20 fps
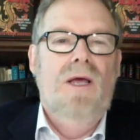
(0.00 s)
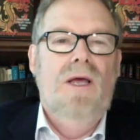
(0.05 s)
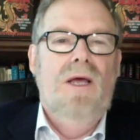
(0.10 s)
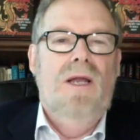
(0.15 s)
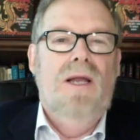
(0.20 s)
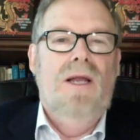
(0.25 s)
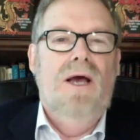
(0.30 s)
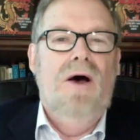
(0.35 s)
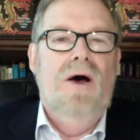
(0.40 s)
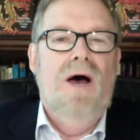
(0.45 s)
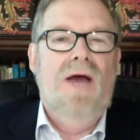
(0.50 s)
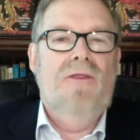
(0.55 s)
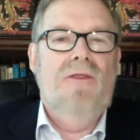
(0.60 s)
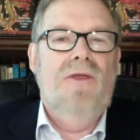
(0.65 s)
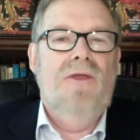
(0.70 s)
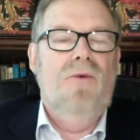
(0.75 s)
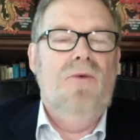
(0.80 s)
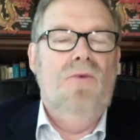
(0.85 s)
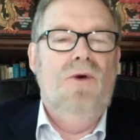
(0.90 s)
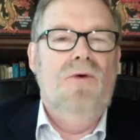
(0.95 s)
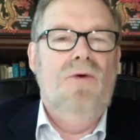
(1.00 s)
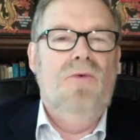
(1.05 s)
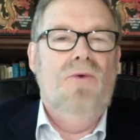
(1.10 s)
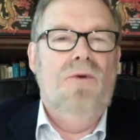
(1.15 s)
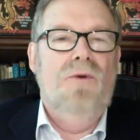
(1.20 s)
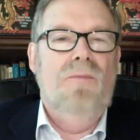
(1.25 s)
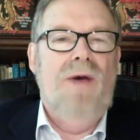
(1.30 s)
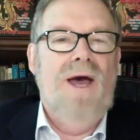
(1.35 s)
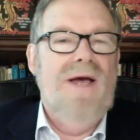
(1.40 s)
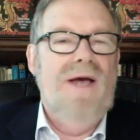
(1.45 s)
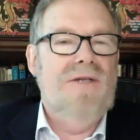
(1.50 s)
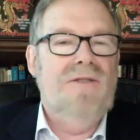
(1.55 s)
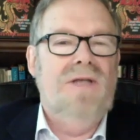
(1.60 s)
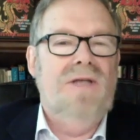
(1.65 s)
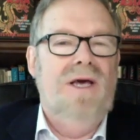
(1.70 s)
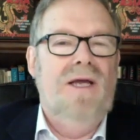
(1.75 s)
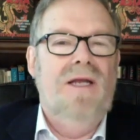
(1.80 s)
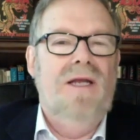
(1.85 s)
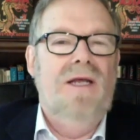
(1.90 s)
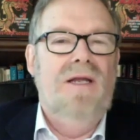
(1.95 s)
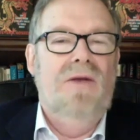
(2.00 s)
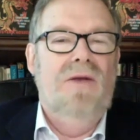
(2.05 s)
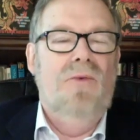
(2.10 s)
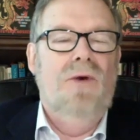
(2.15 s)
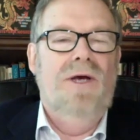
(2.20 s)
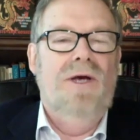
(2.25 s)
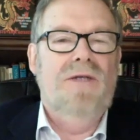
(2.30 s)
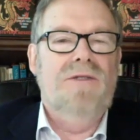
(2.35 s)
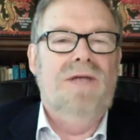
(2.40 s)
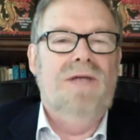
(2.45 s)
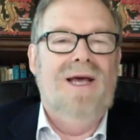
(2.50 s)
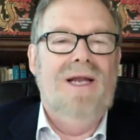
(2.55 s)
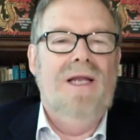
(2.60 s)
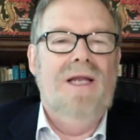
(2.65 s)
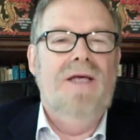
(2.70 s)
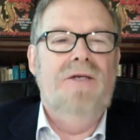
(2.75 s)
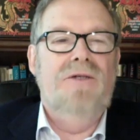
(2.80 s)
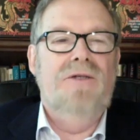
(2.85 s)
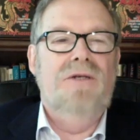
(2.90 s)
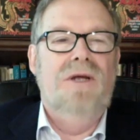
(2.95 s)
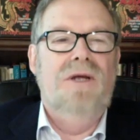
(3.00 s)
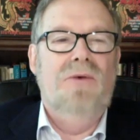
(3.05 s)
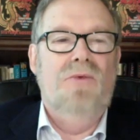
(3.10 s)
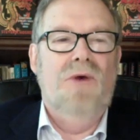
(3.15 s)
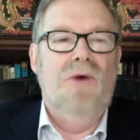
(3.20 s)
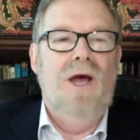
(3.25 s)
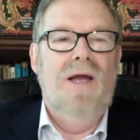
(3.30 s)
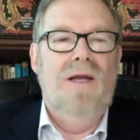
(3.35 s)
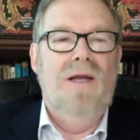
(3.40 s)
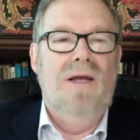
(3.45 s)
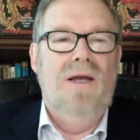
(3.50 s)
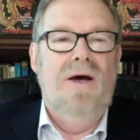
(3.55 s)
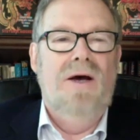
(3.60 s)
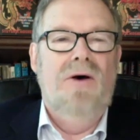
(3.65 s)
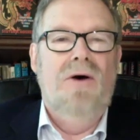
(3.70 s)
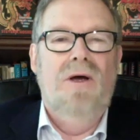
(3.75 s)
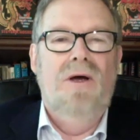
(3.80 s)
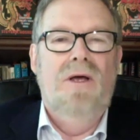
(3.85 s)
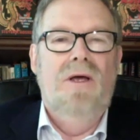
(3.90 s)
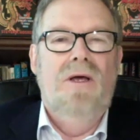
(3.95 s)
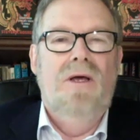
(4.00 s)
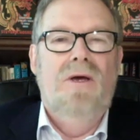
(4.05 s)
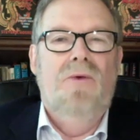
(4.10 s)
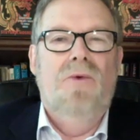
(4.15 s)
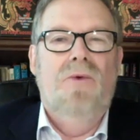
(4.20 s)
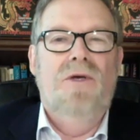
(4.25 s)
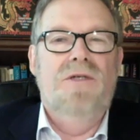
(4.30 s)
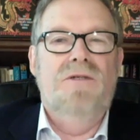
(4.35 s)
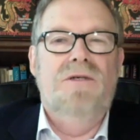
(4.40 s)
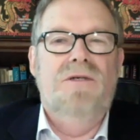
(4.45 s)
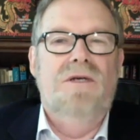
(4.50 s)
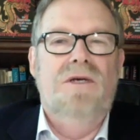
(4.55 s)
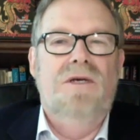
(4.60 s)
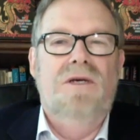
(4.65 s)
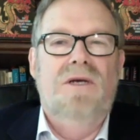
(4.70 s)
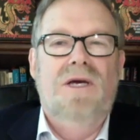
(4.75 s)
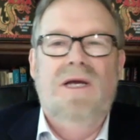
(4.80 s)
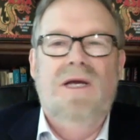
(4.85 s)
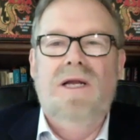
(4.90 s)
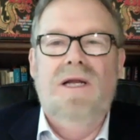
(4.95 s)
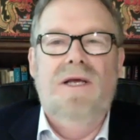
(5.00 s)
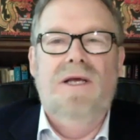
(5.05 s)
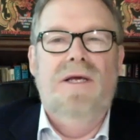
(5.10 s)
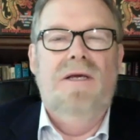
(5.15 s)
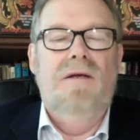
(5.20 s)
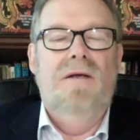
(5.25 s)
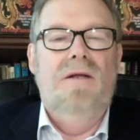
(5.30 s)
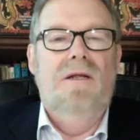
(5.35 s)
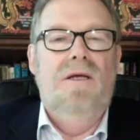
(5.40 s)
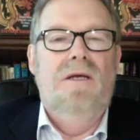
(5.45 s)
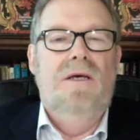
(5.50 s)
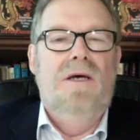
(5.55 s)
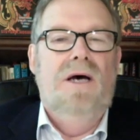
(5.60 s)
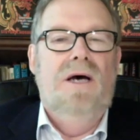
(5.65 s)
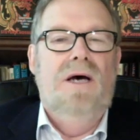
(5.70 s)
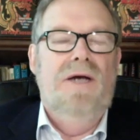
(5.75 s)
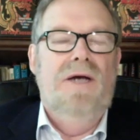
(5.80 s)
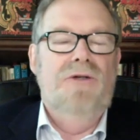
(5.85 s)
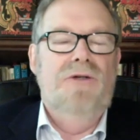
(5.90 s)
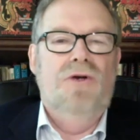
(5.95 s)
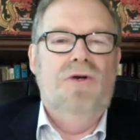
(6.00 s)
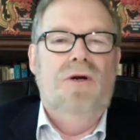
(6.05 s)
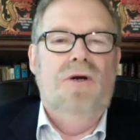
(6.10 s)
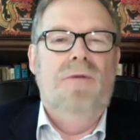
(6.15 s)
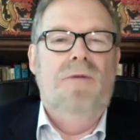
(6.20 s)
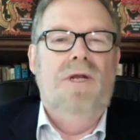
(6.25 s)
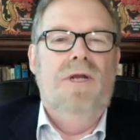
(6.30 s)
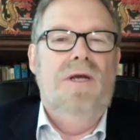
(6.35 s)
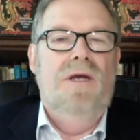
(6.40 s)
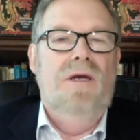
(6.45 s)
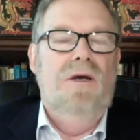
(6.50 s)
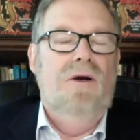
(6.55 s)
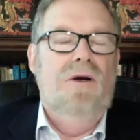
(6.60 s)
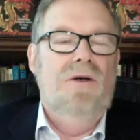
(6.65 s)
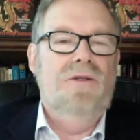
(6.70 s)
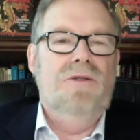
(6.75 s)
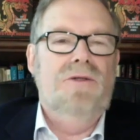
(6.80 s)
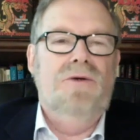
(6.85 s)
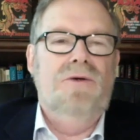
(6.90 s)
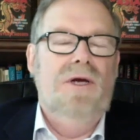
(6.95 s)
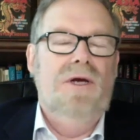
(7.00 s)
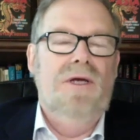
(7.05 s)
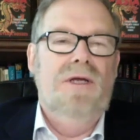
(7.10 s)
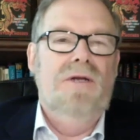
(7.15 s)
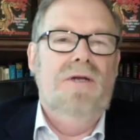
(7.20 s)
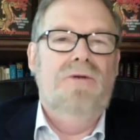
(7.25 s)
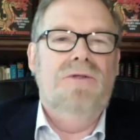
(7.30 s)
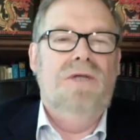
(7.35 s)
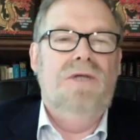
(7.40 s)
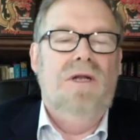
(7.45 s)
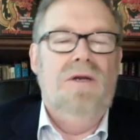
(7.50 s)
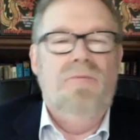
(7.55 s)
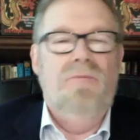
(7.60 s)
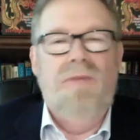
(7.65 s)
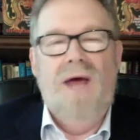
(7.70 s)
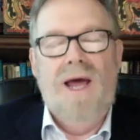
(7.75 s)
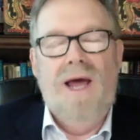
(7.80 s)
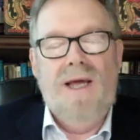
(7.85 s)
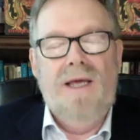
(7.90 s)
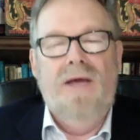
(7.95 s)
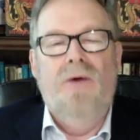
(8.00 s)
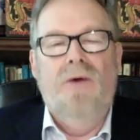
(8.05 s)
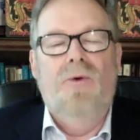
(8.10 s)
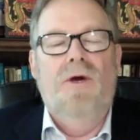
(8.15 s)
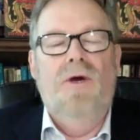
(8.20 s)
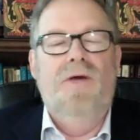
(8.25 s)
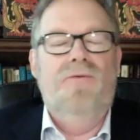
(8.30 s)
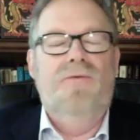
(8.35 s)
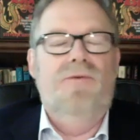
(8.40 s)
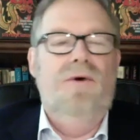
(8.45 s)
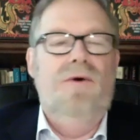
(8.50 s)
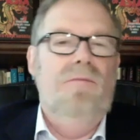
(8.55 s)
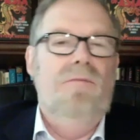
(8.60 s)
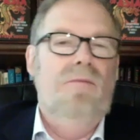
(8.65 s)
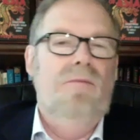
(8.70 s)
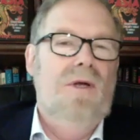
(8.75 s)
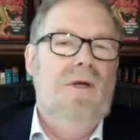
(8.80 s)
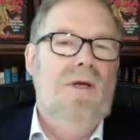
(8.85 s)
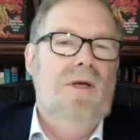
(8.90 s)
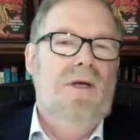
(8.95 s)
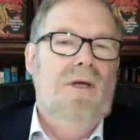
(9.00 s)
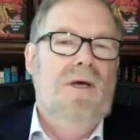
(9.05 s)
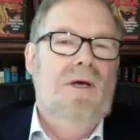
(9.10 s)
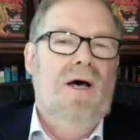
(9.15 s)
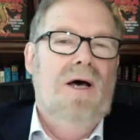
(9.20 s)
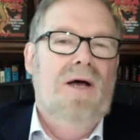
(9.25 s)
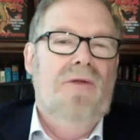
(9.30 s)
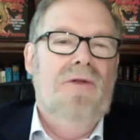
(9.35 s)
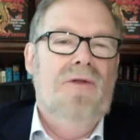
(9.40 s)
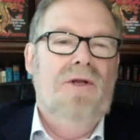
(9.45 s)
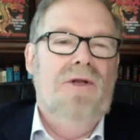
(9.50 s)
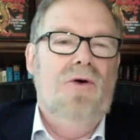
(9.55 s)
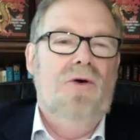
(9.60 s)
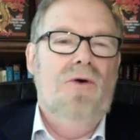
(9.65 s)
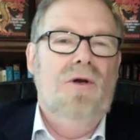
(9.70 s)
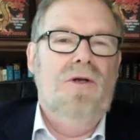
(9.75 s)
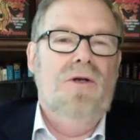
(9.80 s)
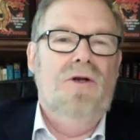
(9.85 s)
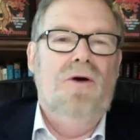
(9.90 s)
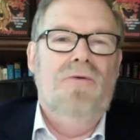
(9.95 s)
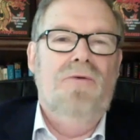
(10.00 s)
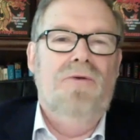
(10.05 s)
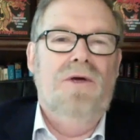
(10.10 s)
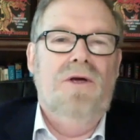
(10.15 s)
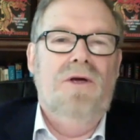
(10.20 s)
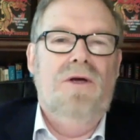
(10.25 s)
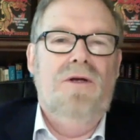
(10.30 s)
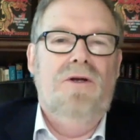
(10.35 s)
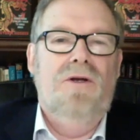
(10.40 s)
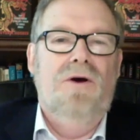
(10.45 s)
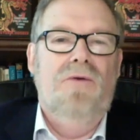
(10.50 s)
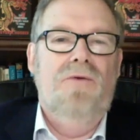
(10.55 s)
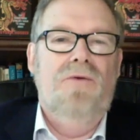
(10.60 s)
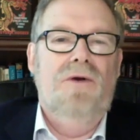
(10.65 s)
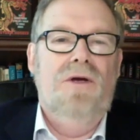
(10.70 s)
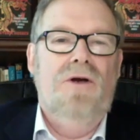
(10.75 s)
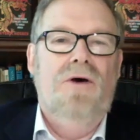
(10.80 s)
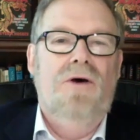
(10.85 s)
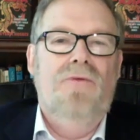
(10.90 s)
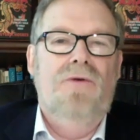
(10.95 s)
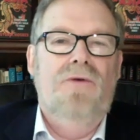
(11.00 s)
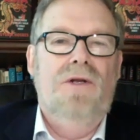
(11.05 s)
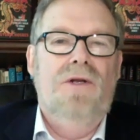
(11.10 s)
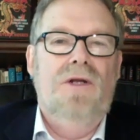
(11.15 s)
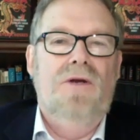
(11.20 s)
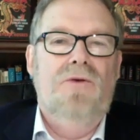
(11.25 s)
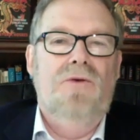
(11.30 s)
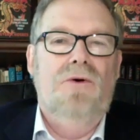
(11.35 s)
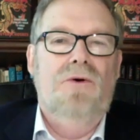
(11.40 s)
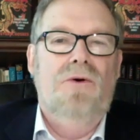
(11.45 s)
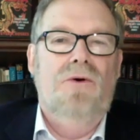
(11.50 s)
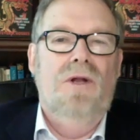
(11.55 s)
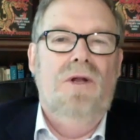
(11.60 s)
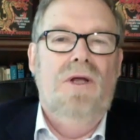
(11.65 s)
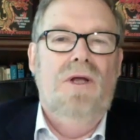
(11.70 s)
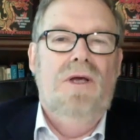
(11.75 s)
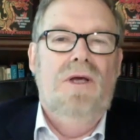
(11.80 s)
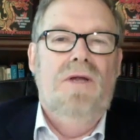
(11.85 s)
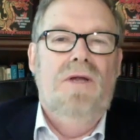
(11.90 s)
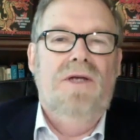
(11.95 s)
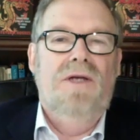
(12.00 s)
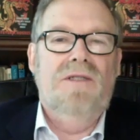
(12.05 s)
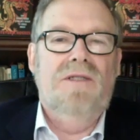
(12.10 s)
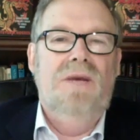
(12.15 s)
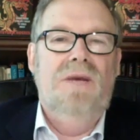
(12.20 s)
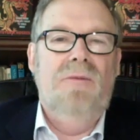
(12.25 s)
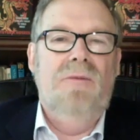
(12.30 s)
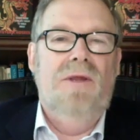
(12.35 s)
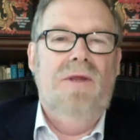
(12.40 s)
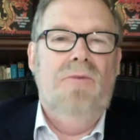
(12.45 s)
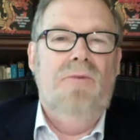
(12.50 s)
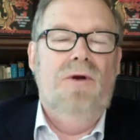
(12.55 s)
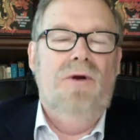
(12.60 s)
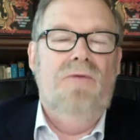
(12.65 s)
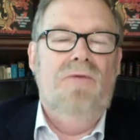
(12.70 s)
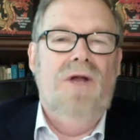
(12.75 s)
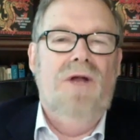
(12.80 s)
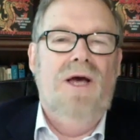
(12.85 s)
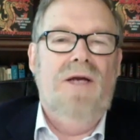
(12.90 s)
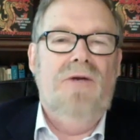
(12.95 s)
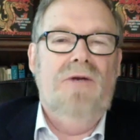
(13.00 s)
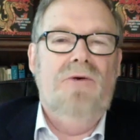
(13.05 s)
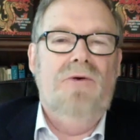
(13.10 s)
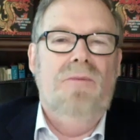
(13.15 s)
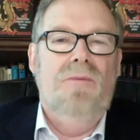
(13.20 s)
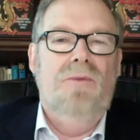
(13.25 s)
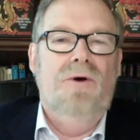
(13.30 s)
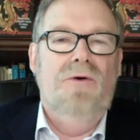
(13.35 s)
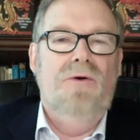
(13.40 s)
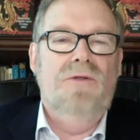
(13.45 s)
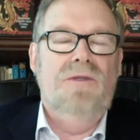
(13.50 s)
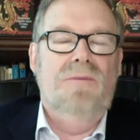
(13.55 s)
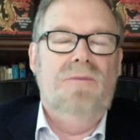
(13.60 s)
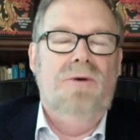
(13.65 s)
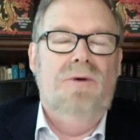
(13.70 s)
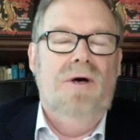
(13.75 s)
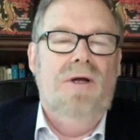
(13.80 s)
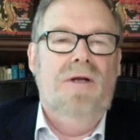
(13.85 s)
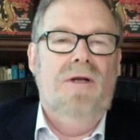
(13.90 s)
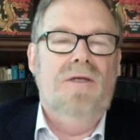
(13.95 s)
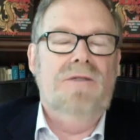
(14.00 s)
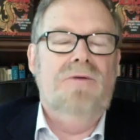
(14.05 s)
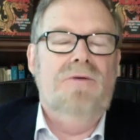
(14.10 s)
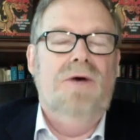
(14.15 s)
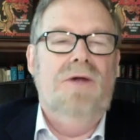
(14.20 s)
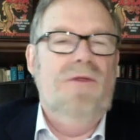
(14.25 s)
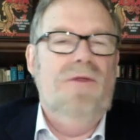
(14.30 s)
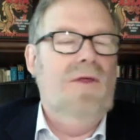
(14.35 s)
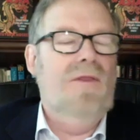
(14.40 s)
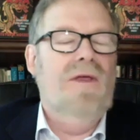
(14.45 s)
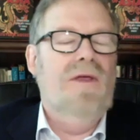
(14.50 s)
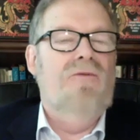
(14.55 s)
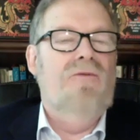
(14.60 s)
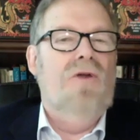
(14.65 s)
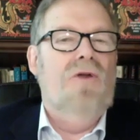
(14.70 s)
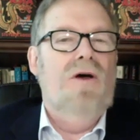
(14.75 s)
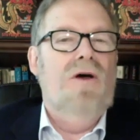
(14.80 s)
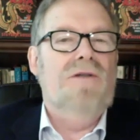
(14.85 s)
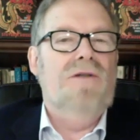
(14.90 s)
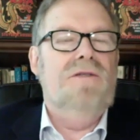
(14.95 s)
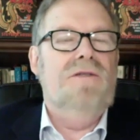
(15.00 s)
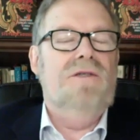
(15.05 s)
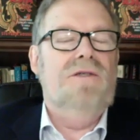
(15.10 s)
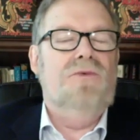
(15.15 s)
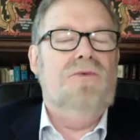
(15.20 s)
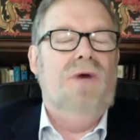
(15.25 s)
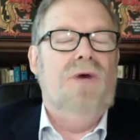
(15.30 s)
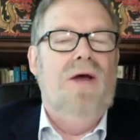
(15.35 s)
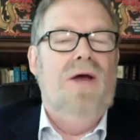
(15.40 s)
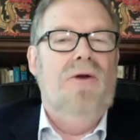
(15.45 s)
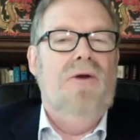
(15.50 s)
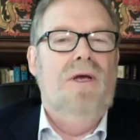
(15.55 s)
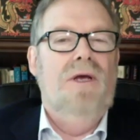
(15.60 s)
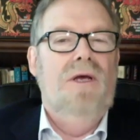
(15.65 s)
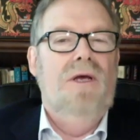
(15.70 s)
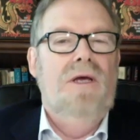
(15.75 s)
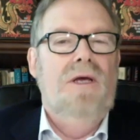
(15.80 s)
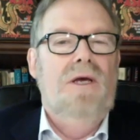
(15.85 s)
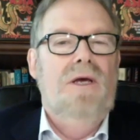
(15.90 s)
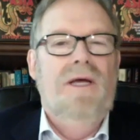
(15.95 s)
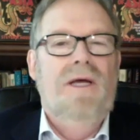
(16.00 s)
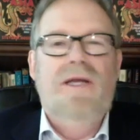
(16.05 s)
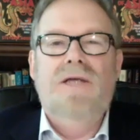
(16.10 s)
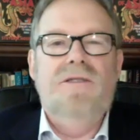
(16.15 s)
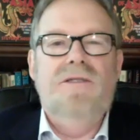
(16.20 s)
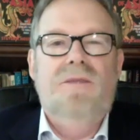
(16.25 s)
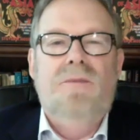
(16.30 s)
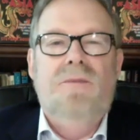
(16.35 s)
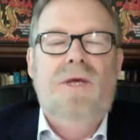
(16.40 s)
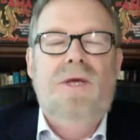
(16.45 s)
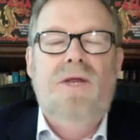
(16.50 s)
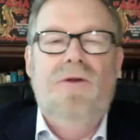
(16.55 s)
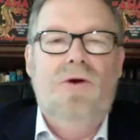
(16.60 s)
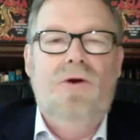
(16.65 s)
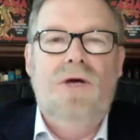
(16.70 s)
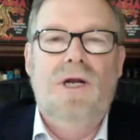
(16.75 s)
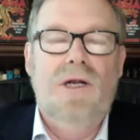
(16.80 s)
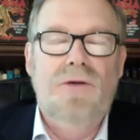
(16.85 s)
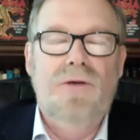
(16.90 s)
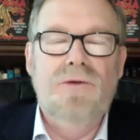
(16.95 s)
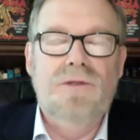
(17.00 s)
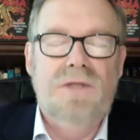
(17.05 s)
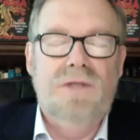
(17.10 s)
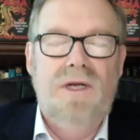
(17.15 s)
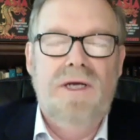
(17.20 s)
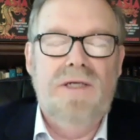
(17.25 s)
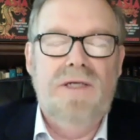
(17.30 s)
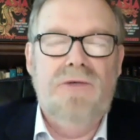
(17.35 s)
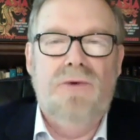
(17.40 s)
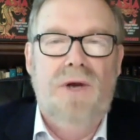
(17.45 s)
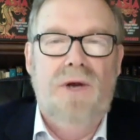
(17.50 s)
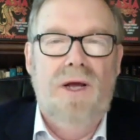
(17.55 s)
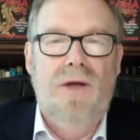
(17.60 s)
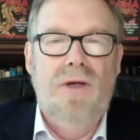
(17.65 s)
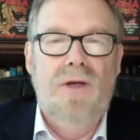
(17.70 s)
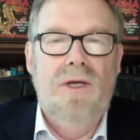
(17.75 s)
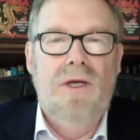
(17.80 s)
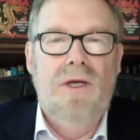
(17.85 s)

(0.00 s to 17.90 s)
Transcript: Now, I think we're past that in the West, at least right now. We see Italy, Germany, Australia, New Zealand backing away from the total COVID control that some of them would have liked to impose upon us. So I think they've lost this round. It doesn't mean they're going to lose the next round.